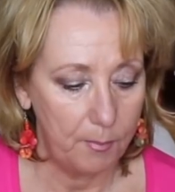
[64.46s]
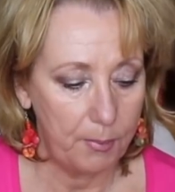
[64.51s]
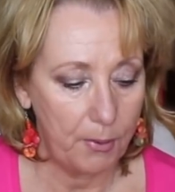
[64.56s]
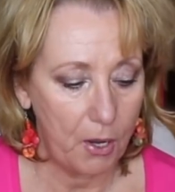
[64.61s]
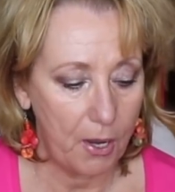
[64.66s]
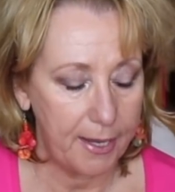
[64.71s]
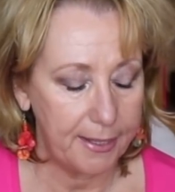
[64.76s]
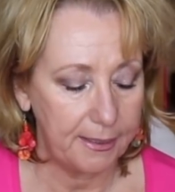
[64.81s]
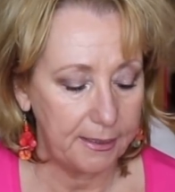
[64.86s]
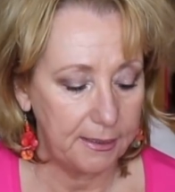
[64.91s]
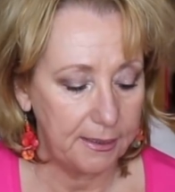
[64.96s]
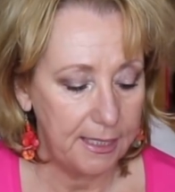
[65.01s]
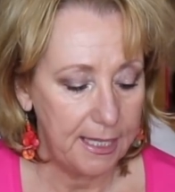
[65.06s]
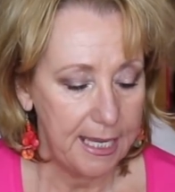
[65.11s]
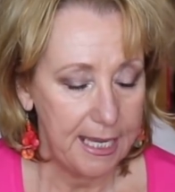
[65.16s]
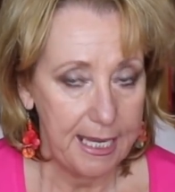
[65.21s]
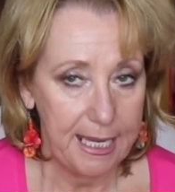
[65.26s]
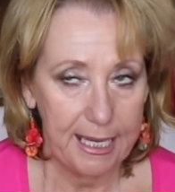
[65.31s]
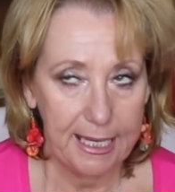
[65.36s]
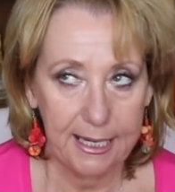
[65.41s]
bottle.
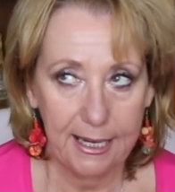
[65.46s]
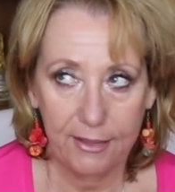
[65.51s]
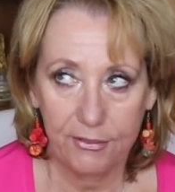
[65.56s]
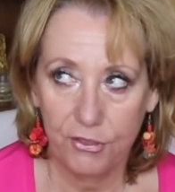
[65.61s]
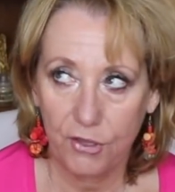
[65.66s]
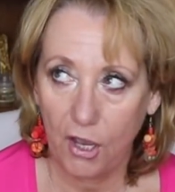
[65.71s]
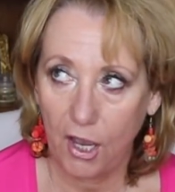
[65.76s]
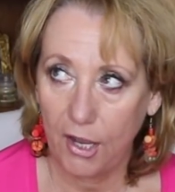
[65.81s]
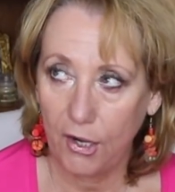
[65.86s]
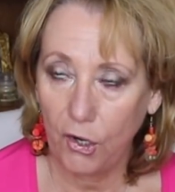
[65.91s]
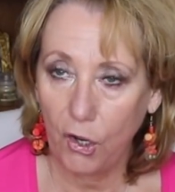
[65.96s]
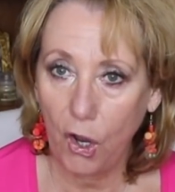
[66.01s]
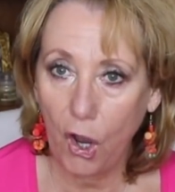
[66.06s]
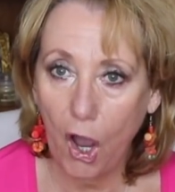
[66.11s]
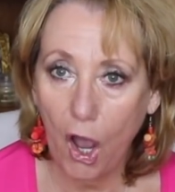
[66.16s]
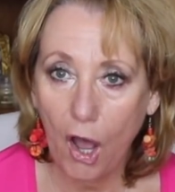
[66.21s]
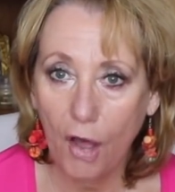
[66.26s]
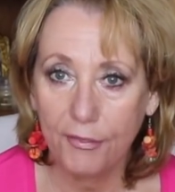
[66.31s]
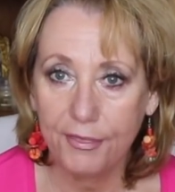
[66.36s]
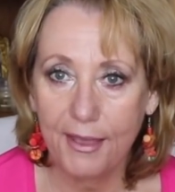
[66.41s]
And I thought,
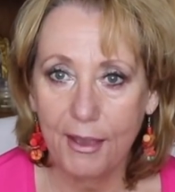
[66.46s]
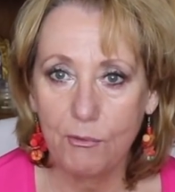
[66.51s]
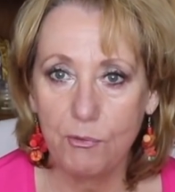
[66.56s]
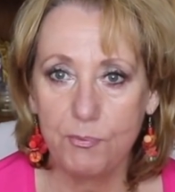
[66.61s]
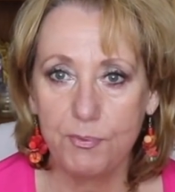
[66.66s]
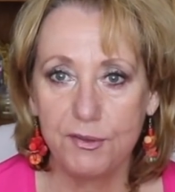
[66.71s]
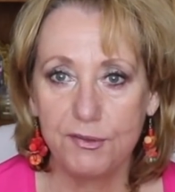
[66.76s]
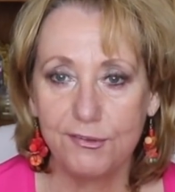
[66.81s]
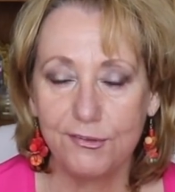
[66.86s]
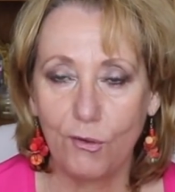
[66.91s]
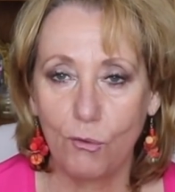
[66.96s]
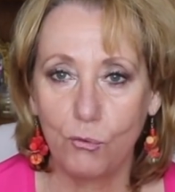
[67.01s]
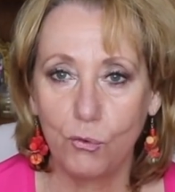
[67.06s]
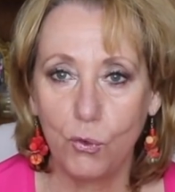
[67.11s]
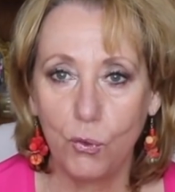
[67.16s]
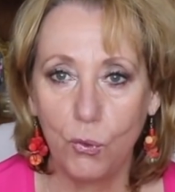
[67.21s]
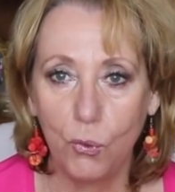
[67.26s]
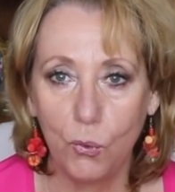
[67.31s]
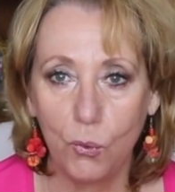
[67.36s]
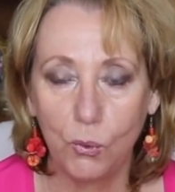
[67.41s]
oh, that would be so
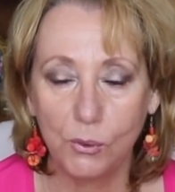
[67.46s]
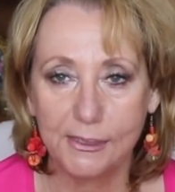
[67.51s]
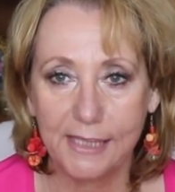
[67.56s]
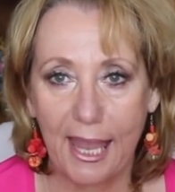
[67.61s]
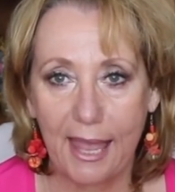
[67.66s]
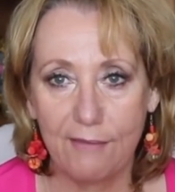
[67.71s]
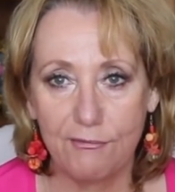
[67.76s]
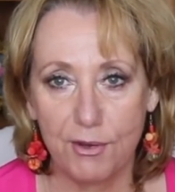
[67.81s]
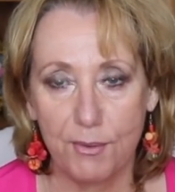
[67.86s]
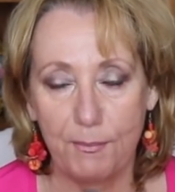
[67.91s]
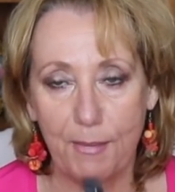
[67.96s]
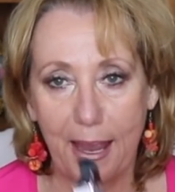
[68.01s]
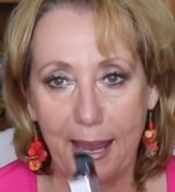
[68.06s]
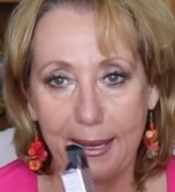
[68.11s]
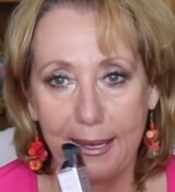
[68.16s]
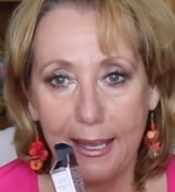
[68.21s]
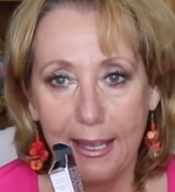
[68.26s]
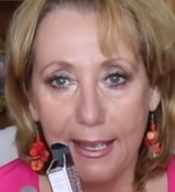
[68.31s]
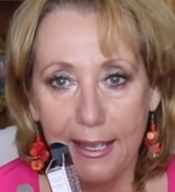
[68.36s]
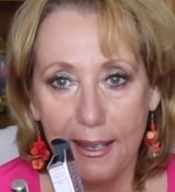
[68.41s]
cool to have in
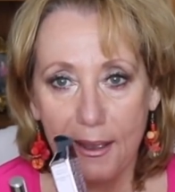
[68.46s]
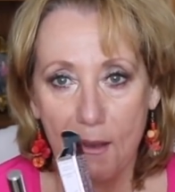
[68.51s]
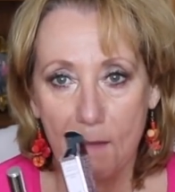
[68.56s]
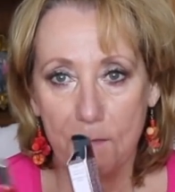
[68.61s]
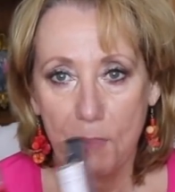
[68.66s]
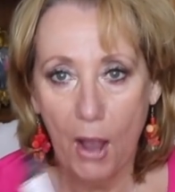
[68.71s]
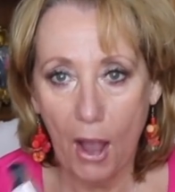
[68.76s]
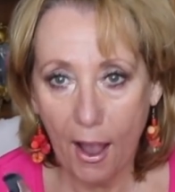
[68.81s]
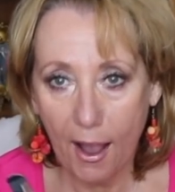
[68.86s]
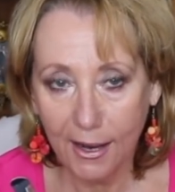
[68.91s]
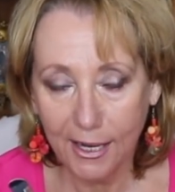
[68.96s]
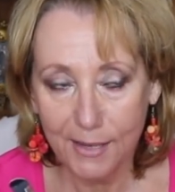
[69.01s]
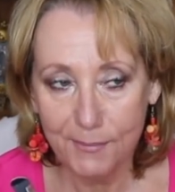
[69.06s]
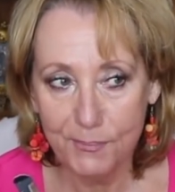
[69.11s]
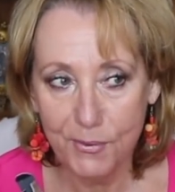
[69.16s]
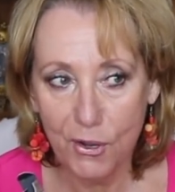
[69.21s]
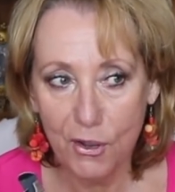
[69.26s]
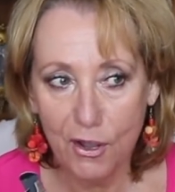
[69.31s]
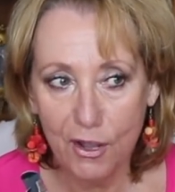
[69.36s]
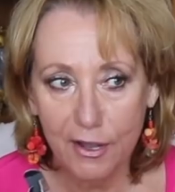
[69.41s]
my
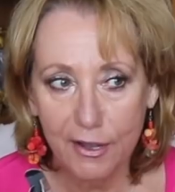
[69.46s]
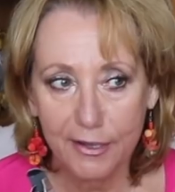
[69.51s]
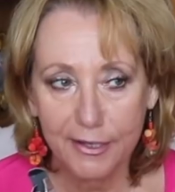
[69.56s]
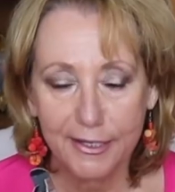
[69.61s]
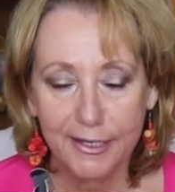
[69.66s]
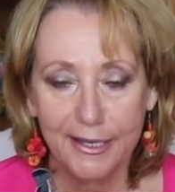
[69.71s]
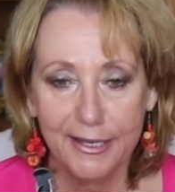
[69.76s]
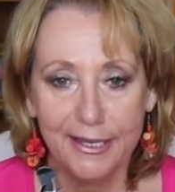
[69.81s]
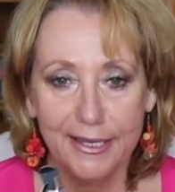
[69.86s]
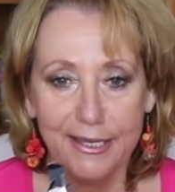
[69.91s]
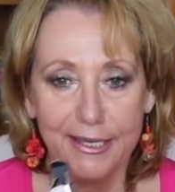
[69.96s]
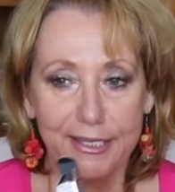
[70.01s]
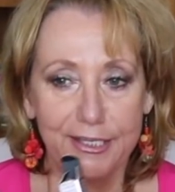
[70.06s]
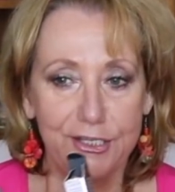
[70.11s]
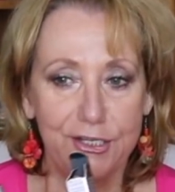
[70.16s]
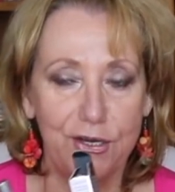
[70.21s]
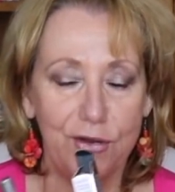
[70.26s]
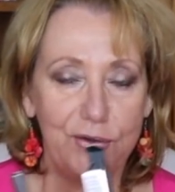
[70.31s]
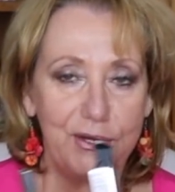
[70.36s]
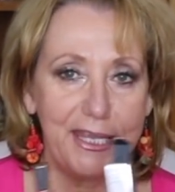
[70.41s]
pocketbook,
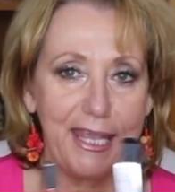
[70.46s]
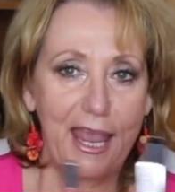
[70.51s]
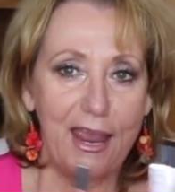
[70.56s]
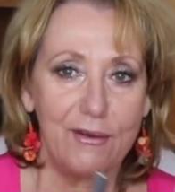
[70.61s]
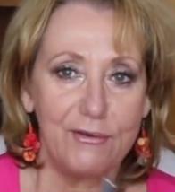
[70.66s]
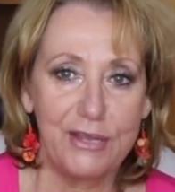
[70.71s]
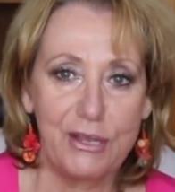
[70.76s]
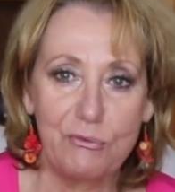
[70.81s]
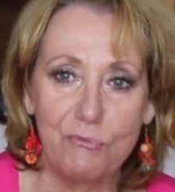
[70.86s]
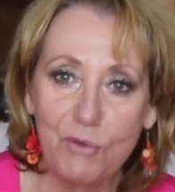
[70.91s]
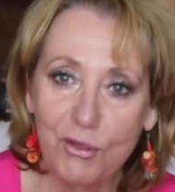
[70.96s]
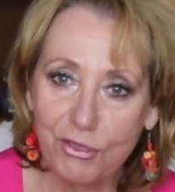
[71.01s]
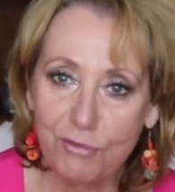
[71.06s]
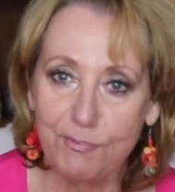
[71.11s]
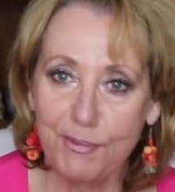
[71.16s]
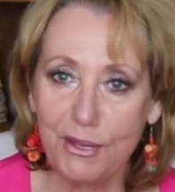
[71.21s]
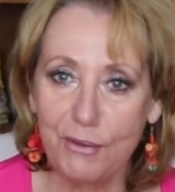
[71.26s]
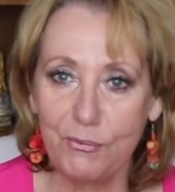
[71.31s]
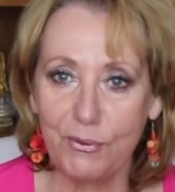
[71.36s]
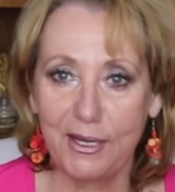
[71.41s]
you know, to carry it
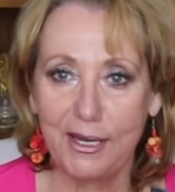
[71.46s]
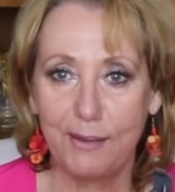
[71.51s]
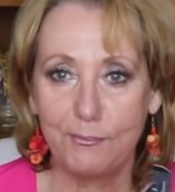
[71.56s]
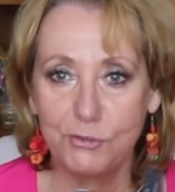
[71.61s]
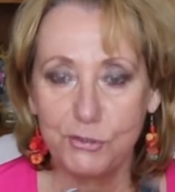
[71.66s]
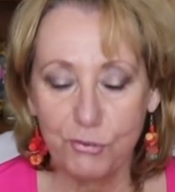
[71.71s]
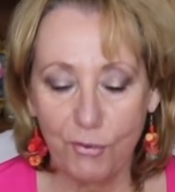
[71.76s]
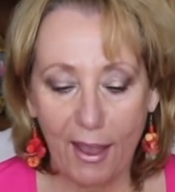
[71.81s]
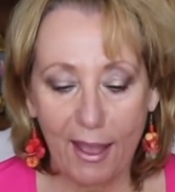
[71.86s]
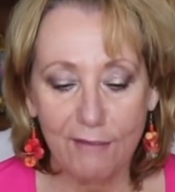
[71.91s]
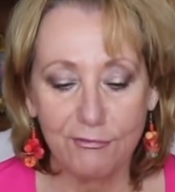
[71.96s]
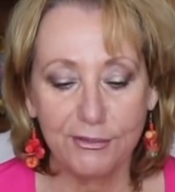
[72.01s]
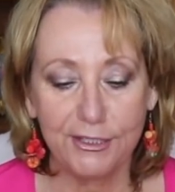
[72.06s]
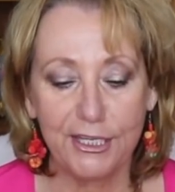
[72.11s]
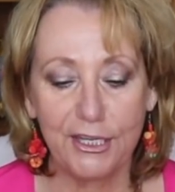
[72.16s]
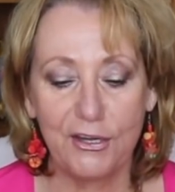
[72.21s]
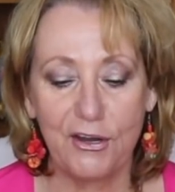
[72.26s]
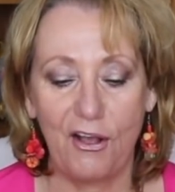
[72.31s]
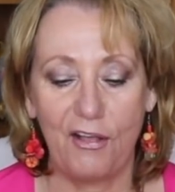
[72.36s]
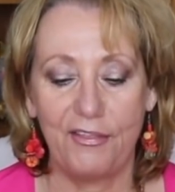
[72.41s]
with me when I'm
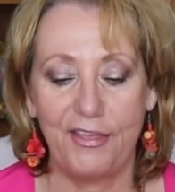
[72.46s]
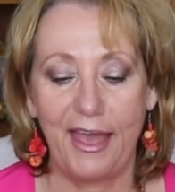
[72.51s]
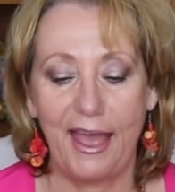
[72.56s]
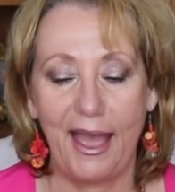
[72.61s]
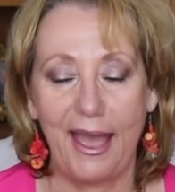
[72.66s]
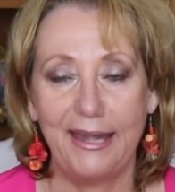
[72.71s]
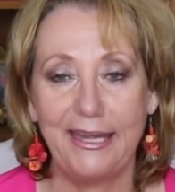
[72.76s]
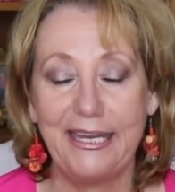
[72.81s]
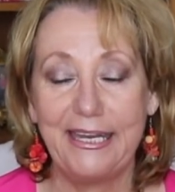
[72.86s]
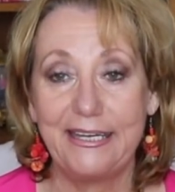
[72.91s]
traveling and all that.